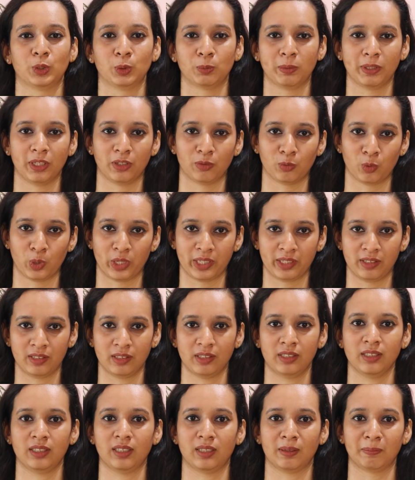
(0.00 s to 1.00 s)
to be
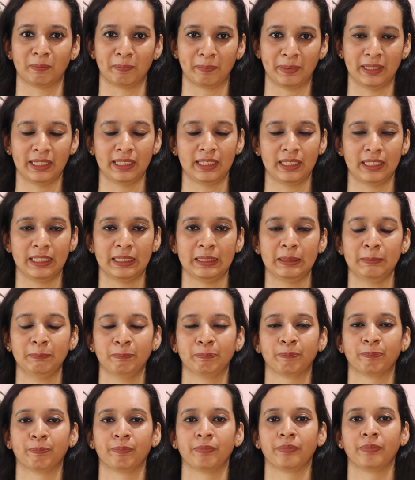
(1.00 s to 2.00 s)
avoided
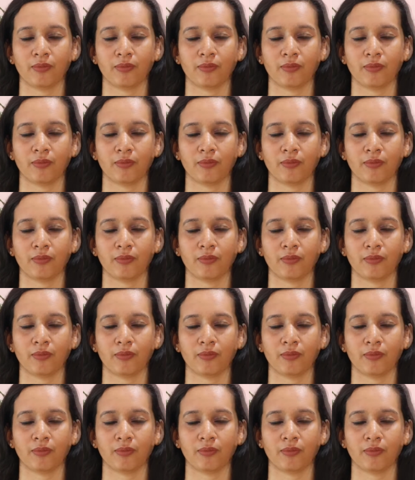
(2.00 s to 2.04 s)
completely.